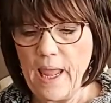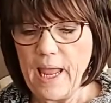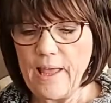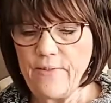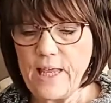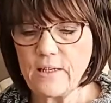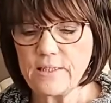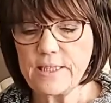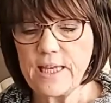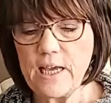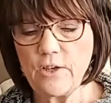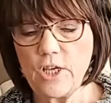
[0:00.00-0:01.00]
And they'll
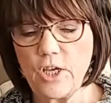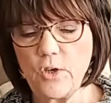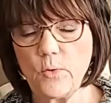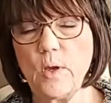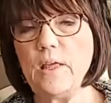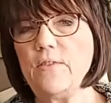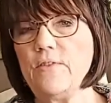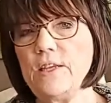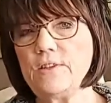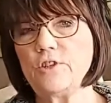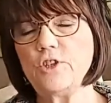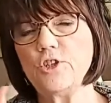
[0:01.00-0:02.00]
tell you,
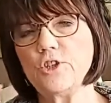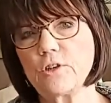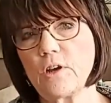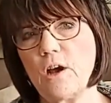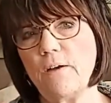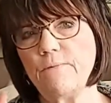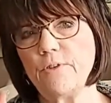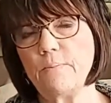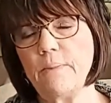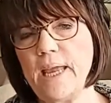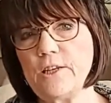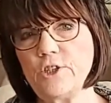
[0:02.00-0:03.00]
this is your
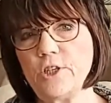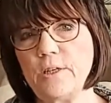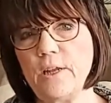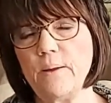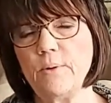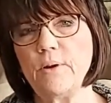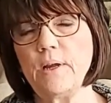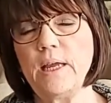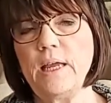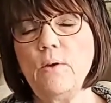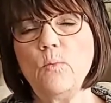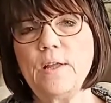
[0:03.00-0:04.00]
confirmation number.
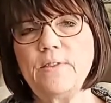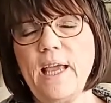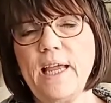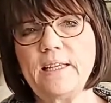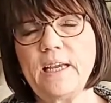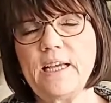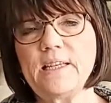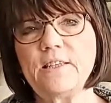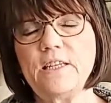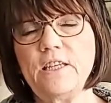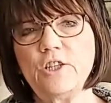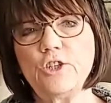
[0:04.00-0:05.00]
What that does,
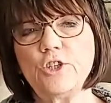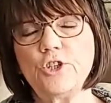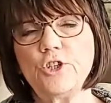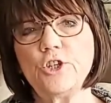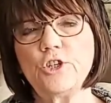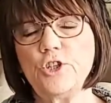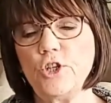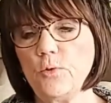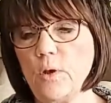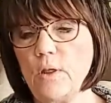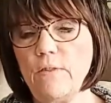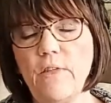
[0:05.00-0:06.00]
it assures
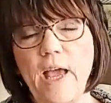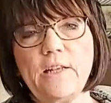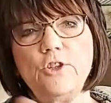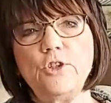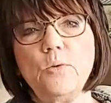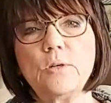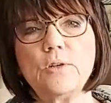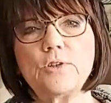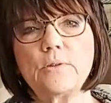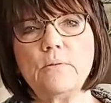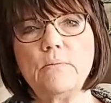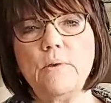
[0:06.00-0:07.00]
you that's yours.